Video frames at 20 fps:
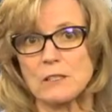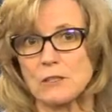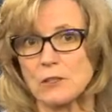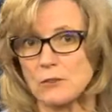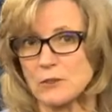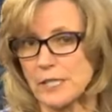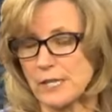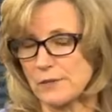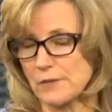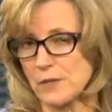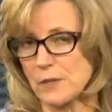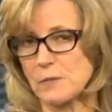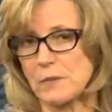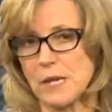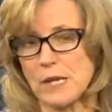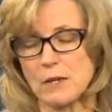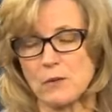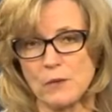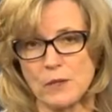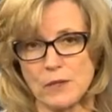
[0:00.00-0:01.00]
to go down to the
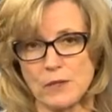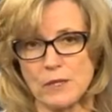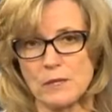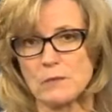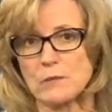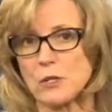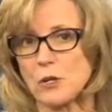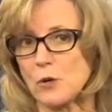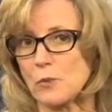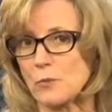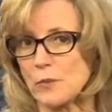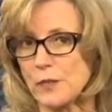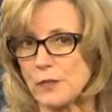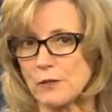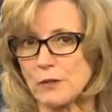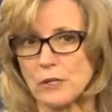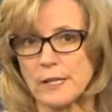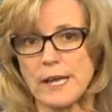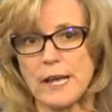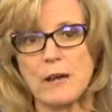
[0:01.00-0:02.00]
bank with them to open
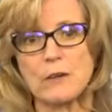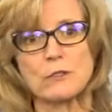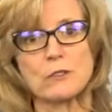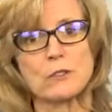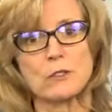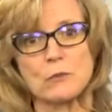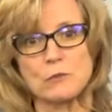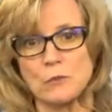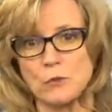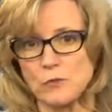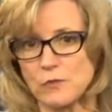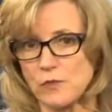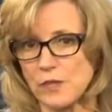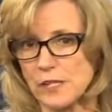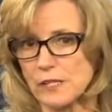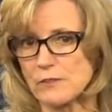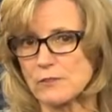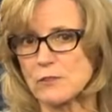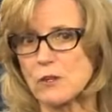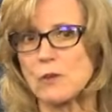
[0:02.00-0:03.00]
their accounts, to move
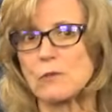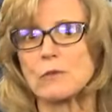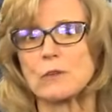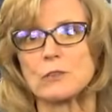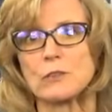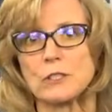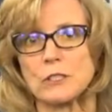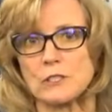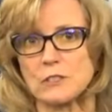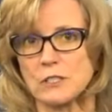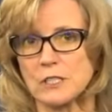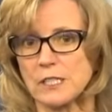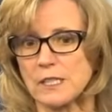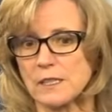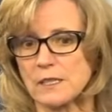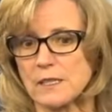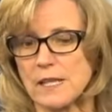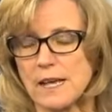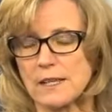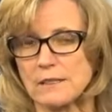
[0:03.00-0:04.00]
things over, just to
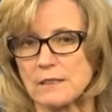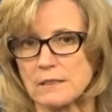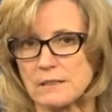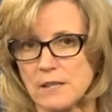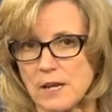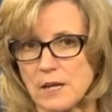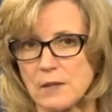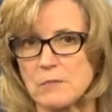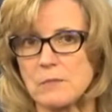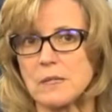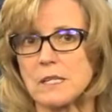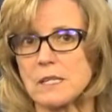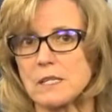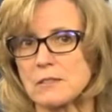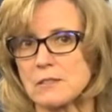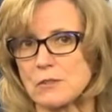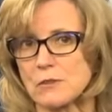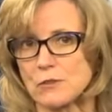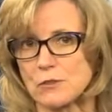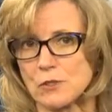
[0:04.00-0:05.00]
get that done
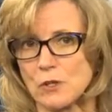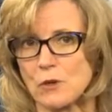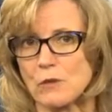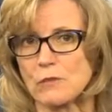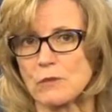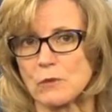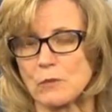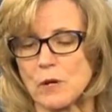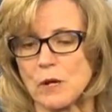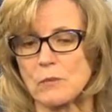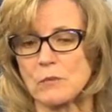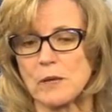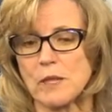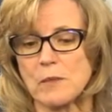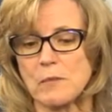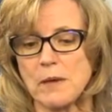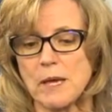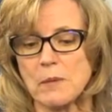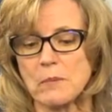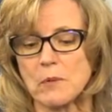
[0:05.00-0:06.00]
because they're so overwhelmed by
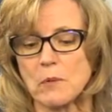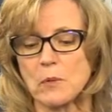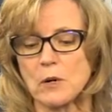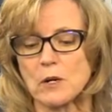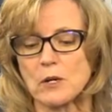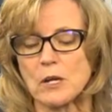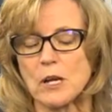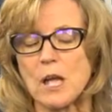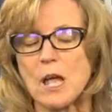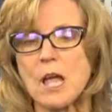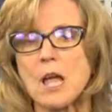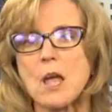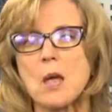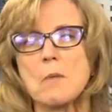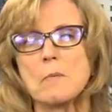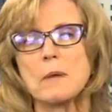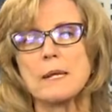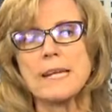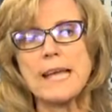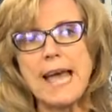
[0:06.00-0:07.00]
the paperwork.
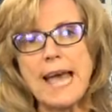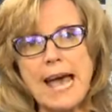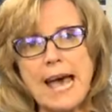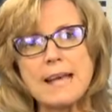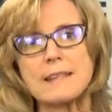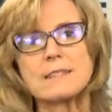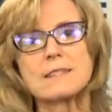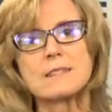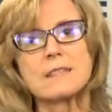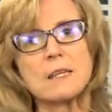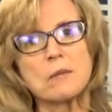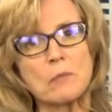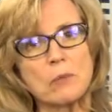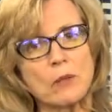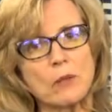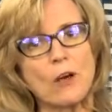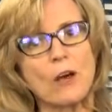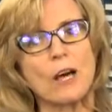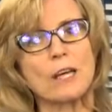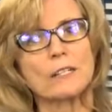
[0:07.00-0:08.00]
But as they
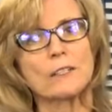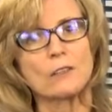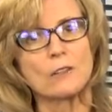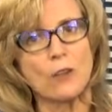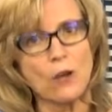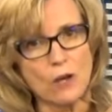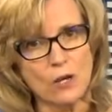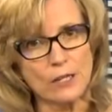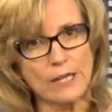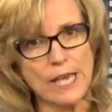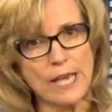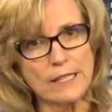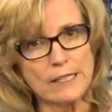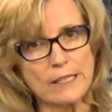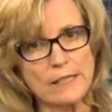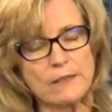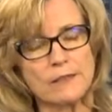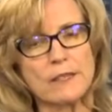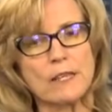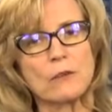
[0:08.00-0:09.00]
plod along at
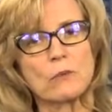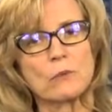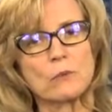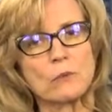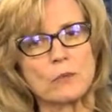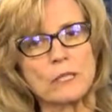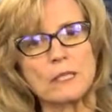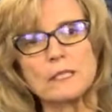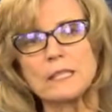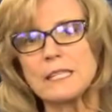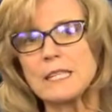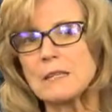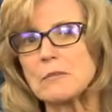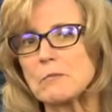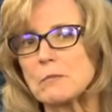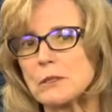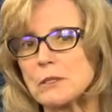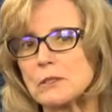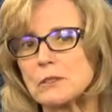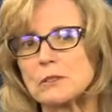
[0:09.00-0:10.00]
it, they really
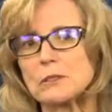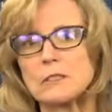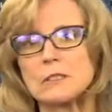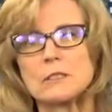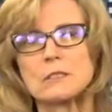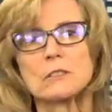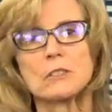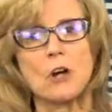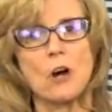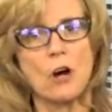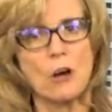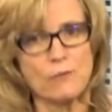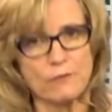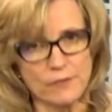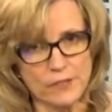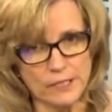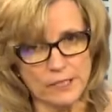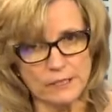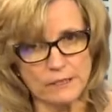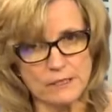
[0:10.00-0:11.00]
build this
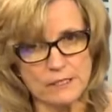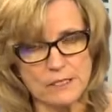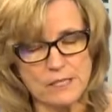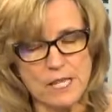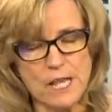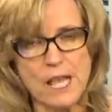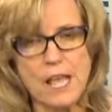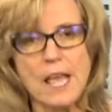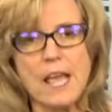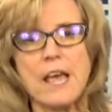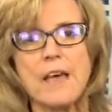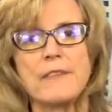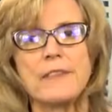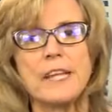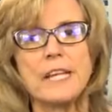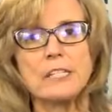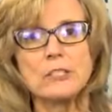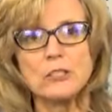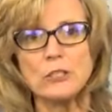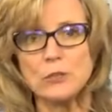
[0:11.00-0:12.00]
confidence and mm -hmm.
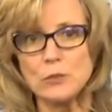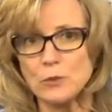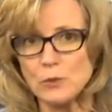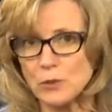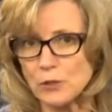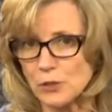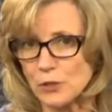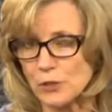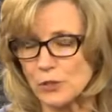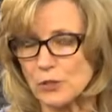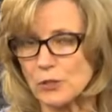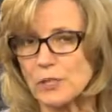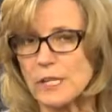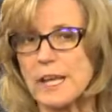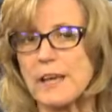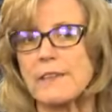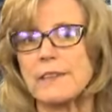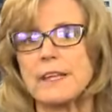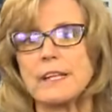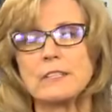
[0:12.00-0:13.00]
they mm-hmm. do learn
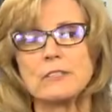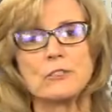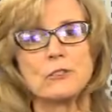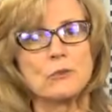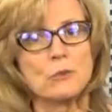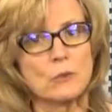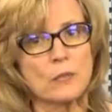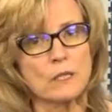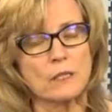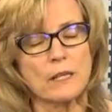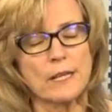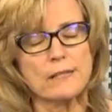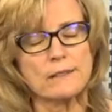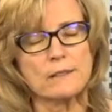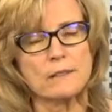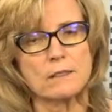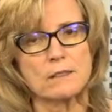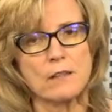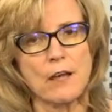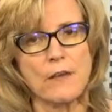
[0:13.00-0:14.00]
and they do
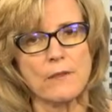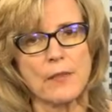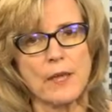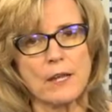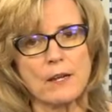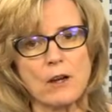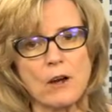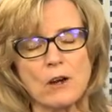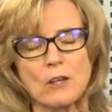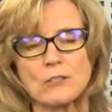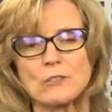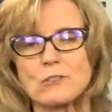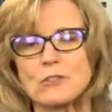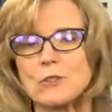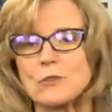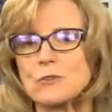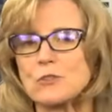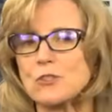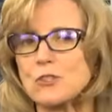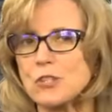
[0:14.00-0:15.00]
realize it's not that hard.
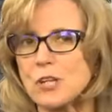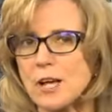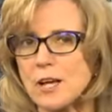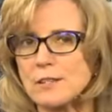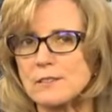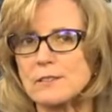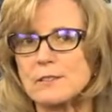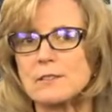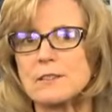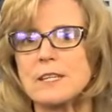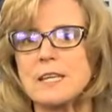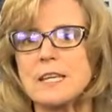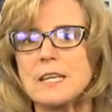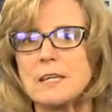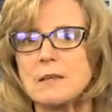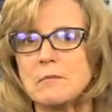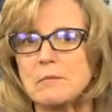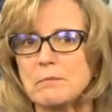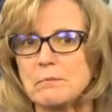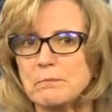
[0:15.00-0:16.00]
So just
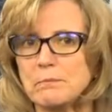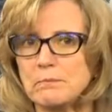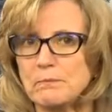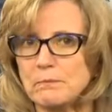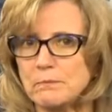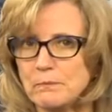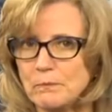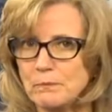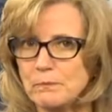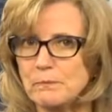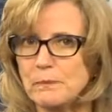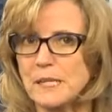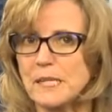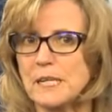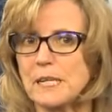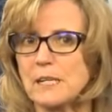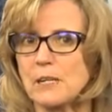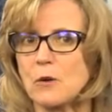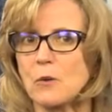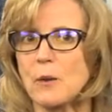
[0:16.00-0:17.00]
keep
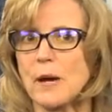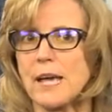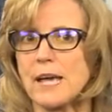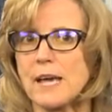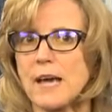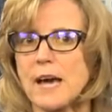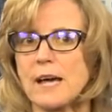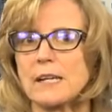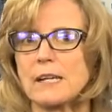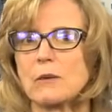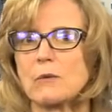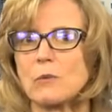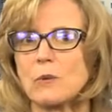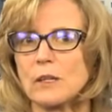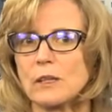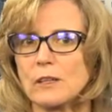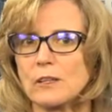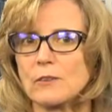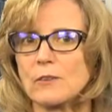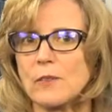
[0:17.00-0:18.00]
picking away at it,
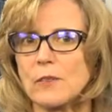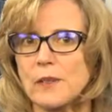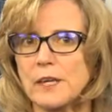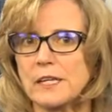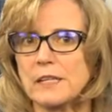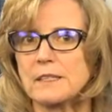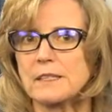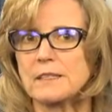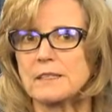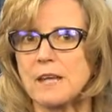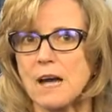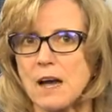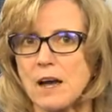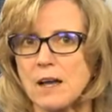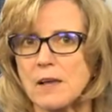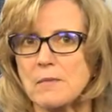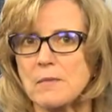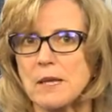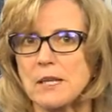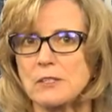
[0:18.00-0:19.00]
one little thing at a
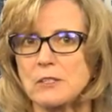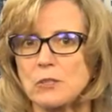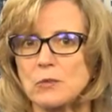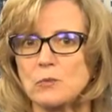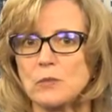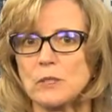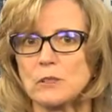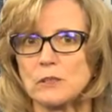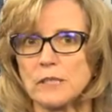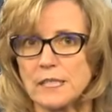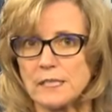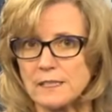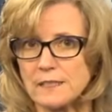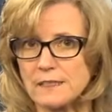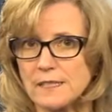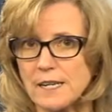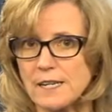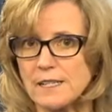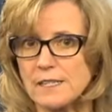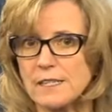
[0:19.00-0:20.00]
time, and you will get
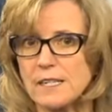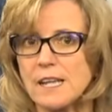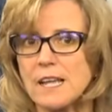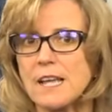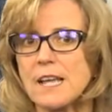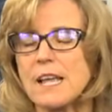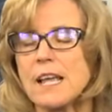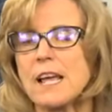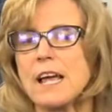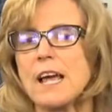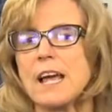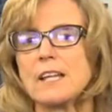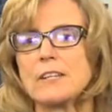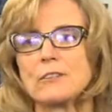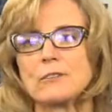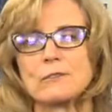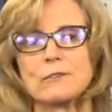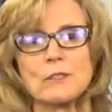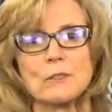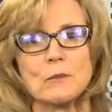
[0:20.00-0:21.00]
it done
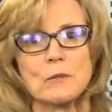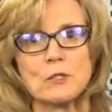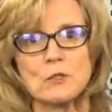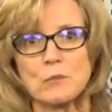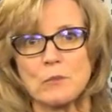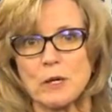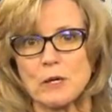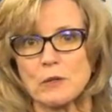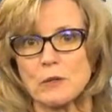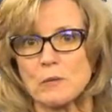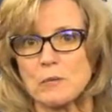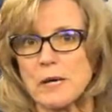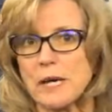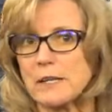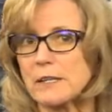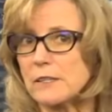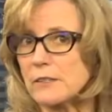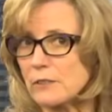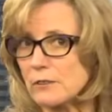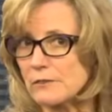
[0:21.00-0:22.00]
and you'll feel much better
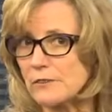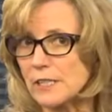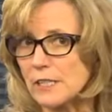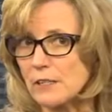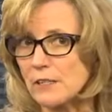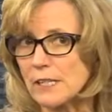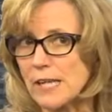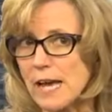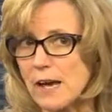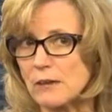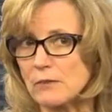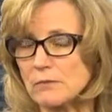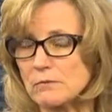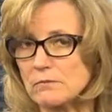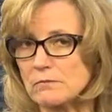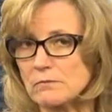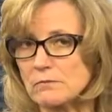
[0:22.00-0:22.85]
about it and you'll figure it out.